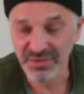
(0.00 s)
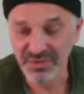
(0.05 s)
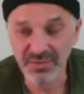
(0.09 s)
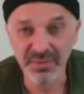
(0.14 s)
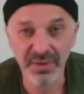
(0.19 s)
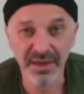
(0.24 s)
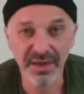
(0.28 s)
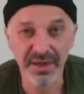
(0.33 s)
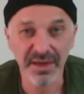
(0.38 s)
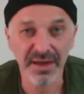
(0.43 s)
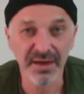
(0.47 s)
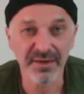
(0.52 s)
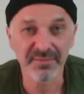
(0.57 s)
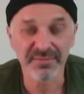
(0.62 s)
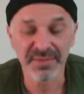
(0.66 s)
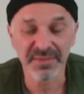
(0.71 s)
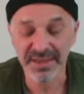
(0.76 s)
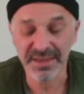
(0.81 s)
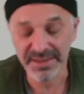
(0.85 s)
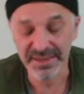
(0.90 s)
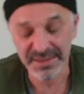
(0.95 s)
sweating out
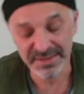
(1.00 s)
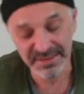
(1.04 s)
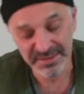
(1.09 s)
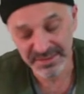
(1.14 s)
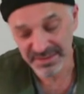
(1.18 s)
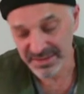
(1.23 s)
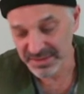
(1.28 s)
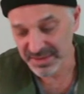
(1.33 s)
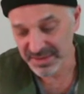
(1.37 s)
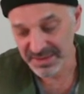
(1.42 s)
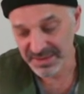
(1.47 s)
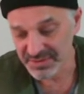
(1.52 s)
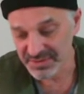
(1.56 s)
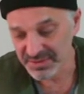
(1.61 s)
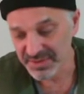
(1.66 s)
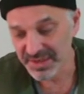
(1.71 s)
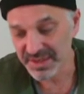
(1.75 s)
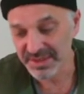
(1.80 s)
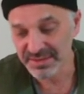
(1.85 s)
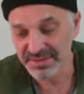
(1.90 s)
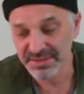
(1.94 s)
my
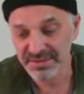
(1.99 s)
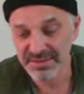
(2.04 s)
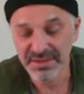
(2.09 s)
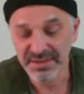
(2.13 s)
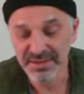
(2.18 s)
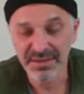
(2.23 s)
contract.